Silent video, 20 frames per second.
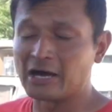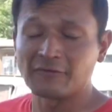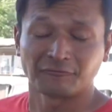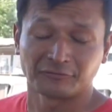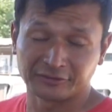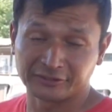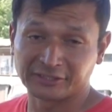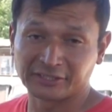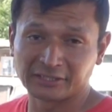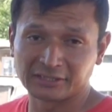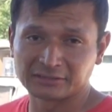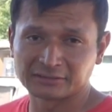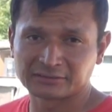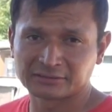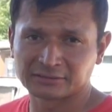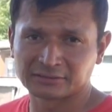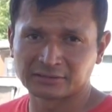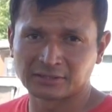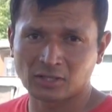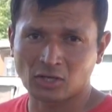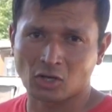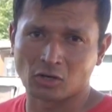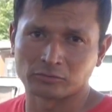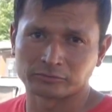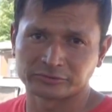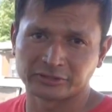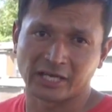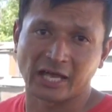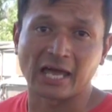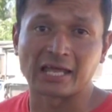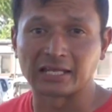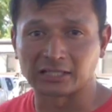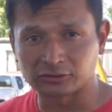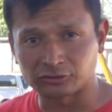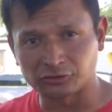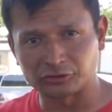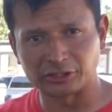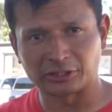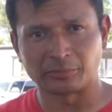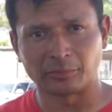after this comes the
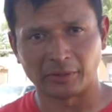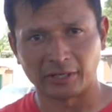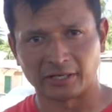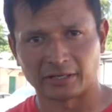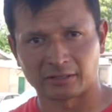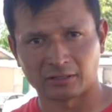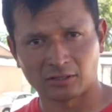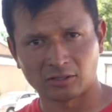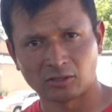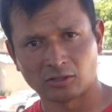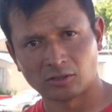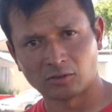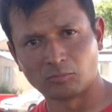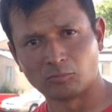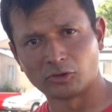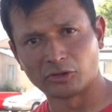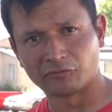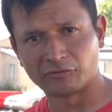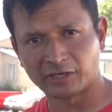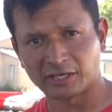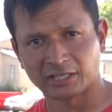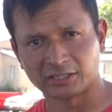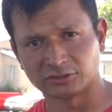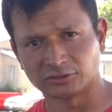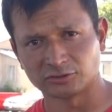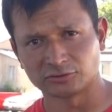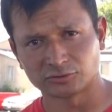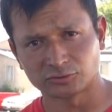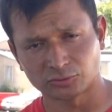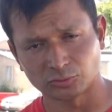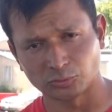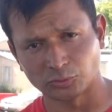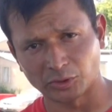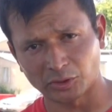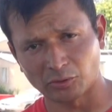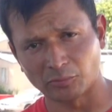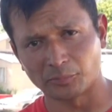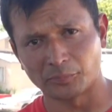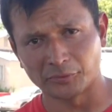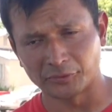electronic part, modifications to
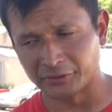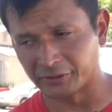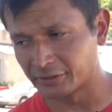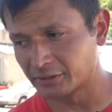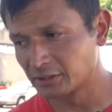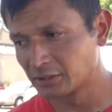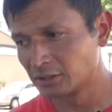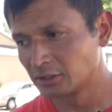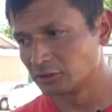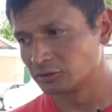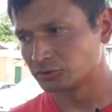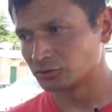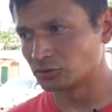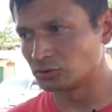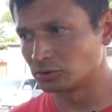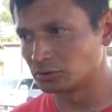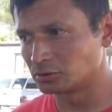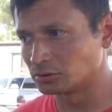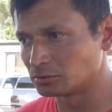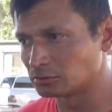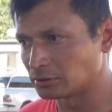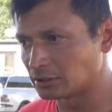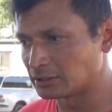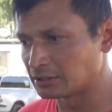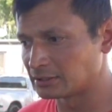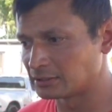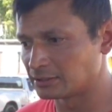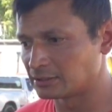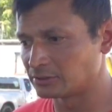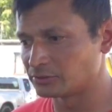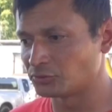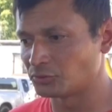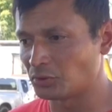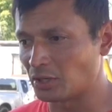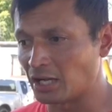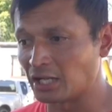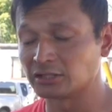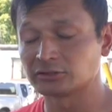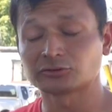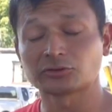the computer. So uh,
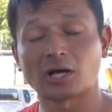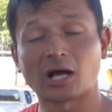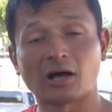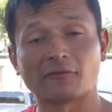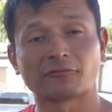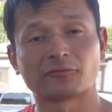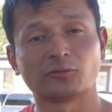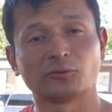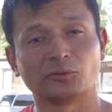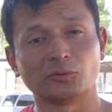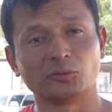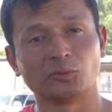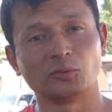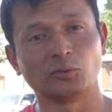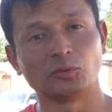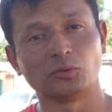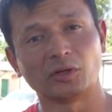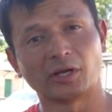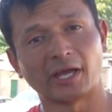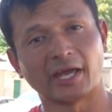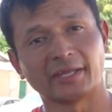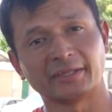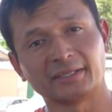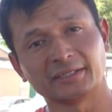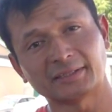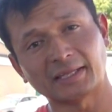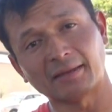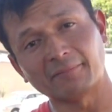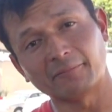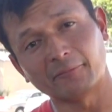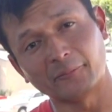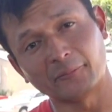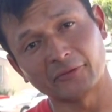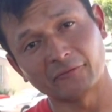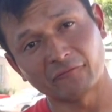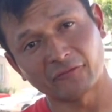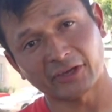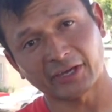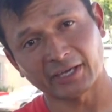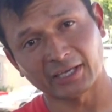you also have to do any type of
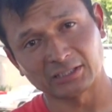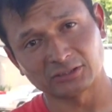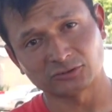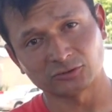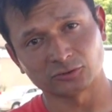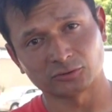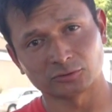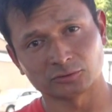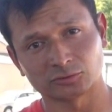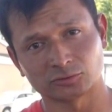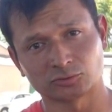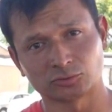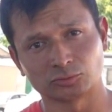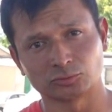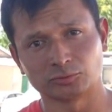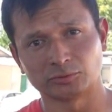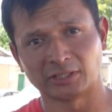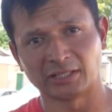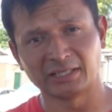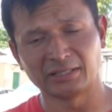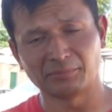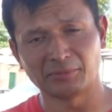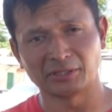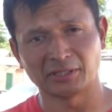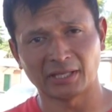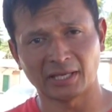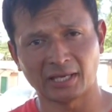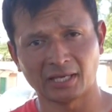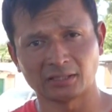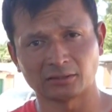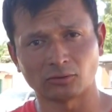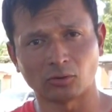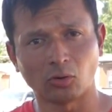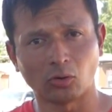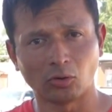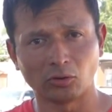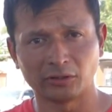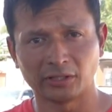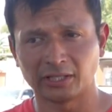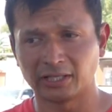modifications to eliminate
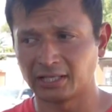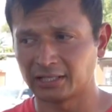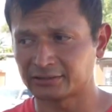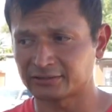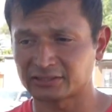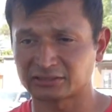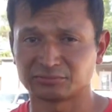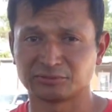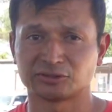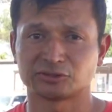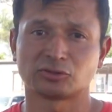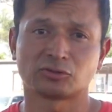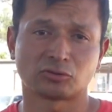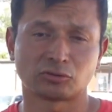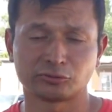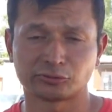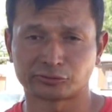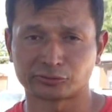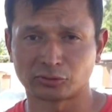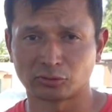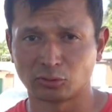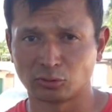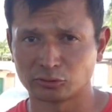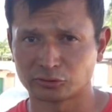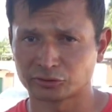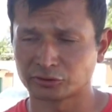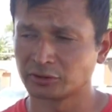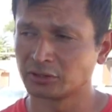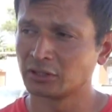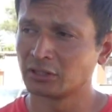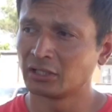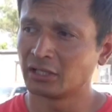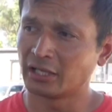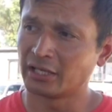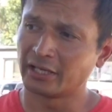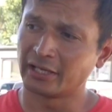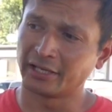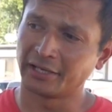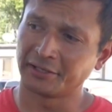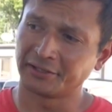all the transmission controls
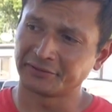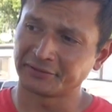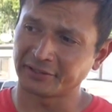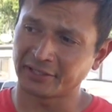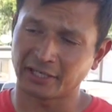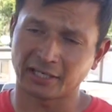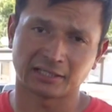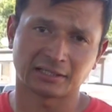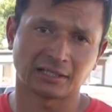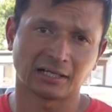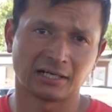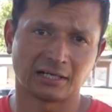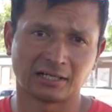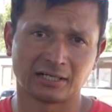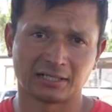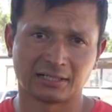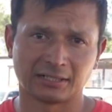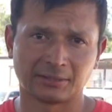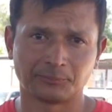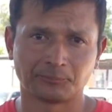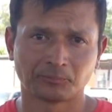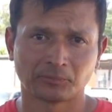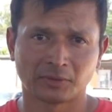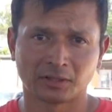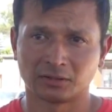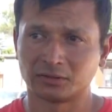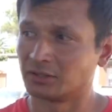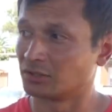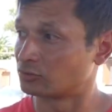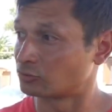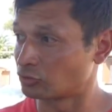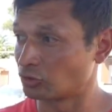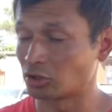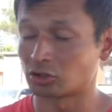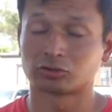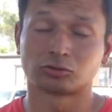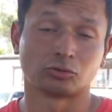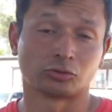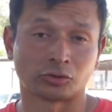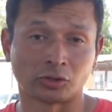and get uh, the
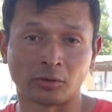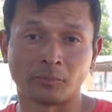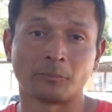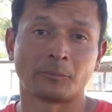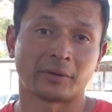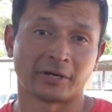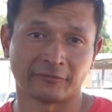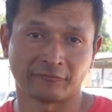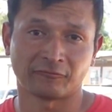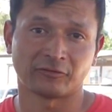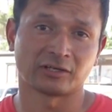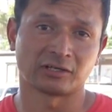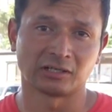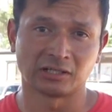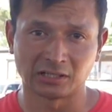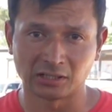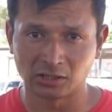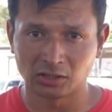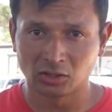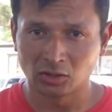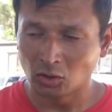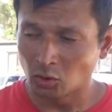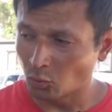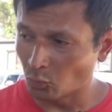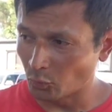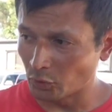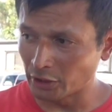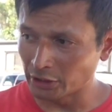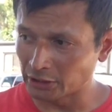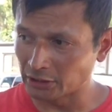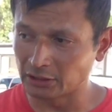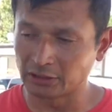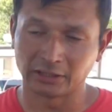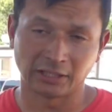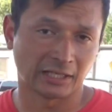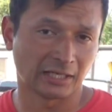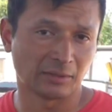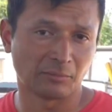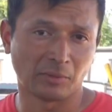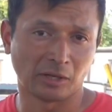truck to run perfectly with
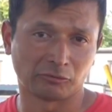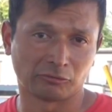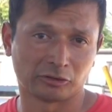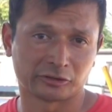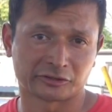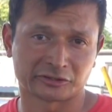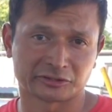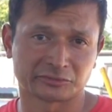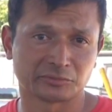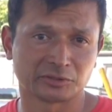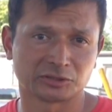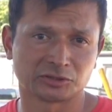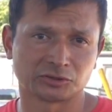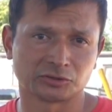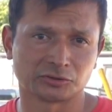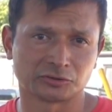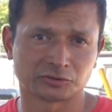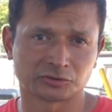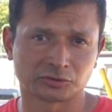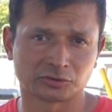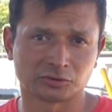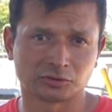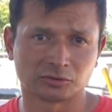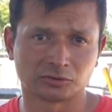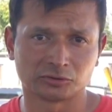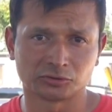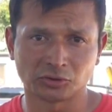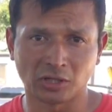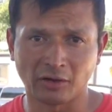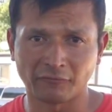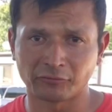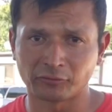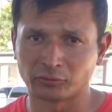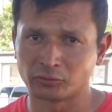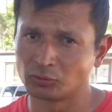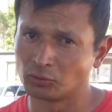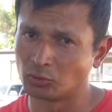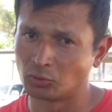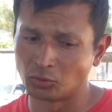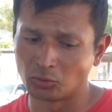the manual transmission. So you have
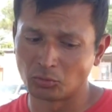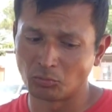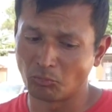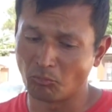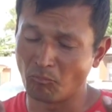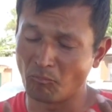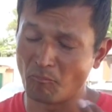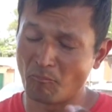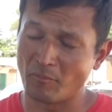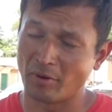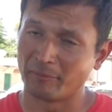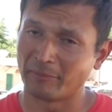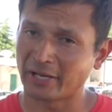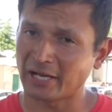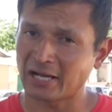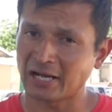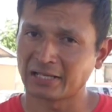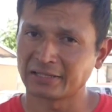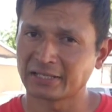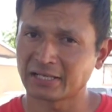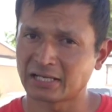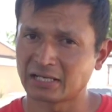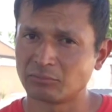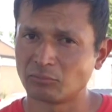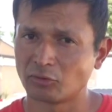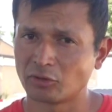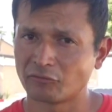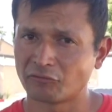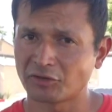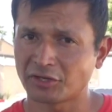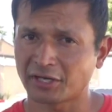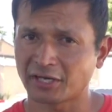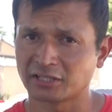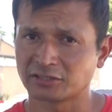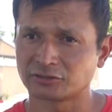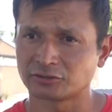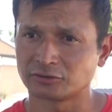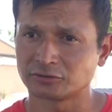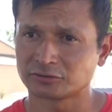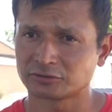to do mm, mechanical
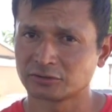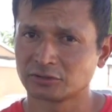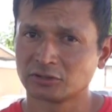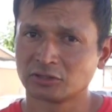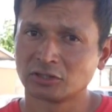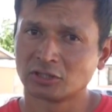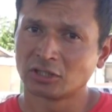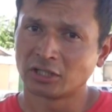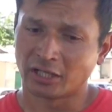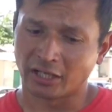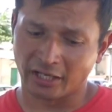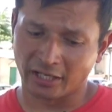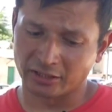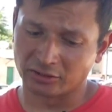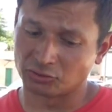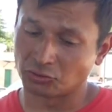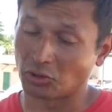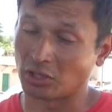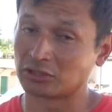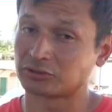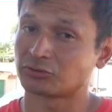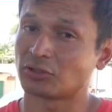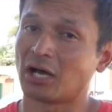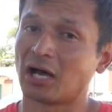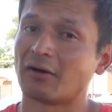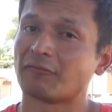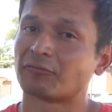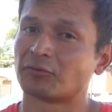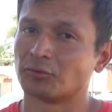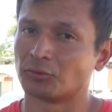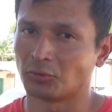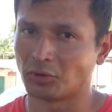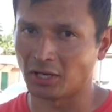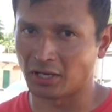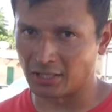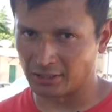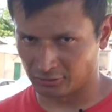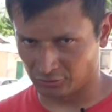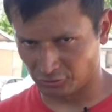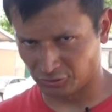modifications and you also have to do
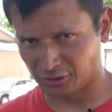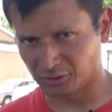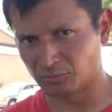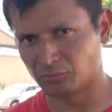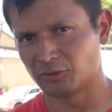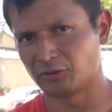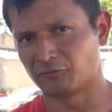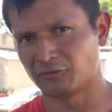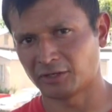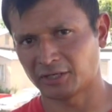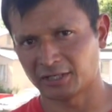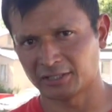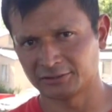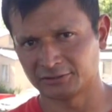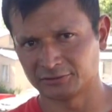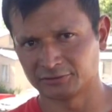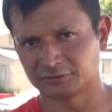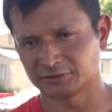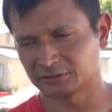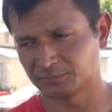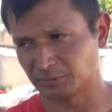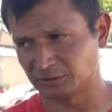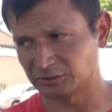electronic modifications,